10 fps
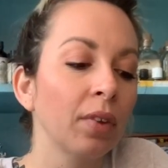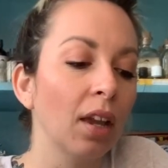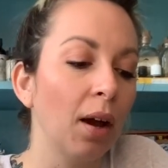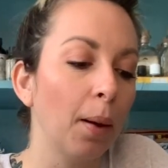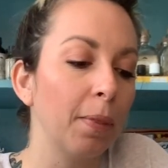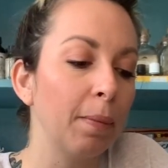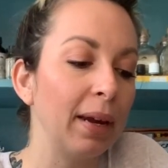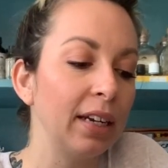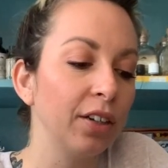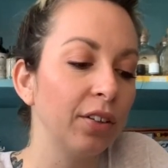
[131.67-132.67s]
The
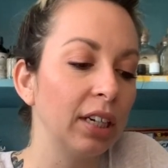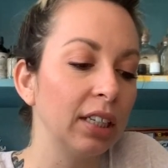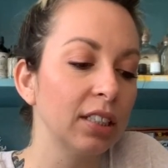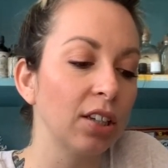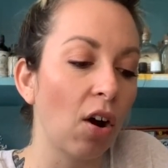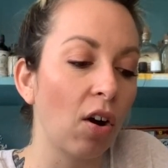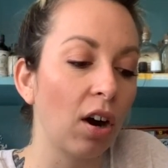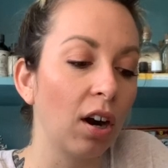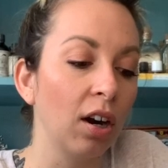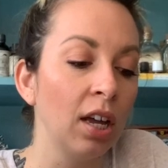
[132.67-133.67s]
main ingredients
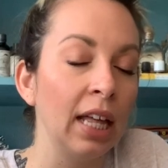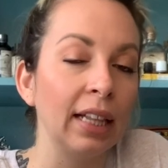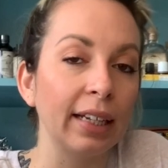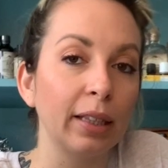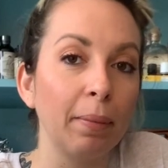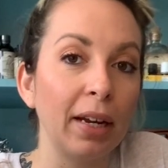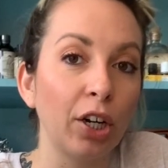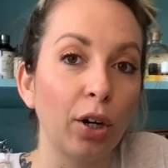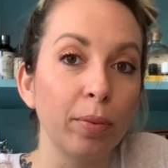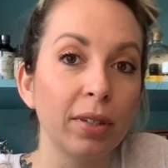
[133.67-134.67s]
are, like the main
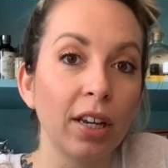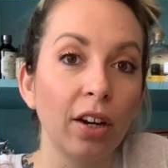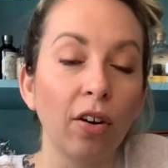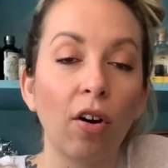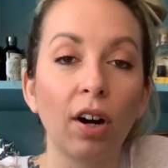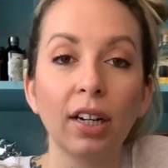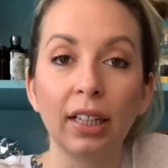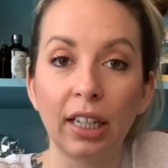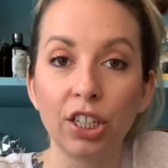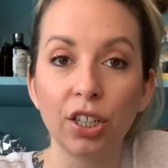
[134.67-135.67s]
herbs here are
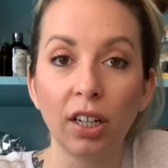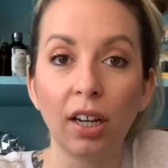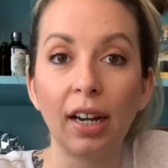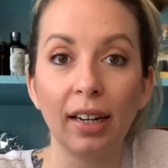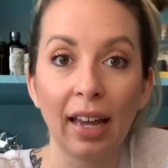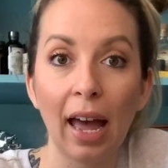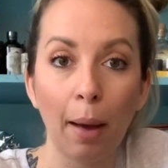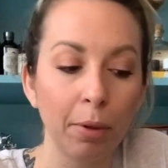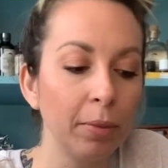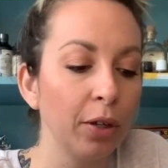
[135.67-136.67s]
calendula and
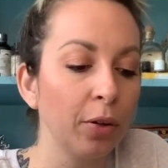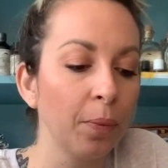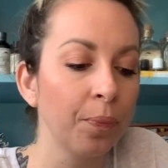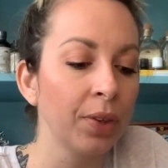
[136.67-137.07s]
chamomile.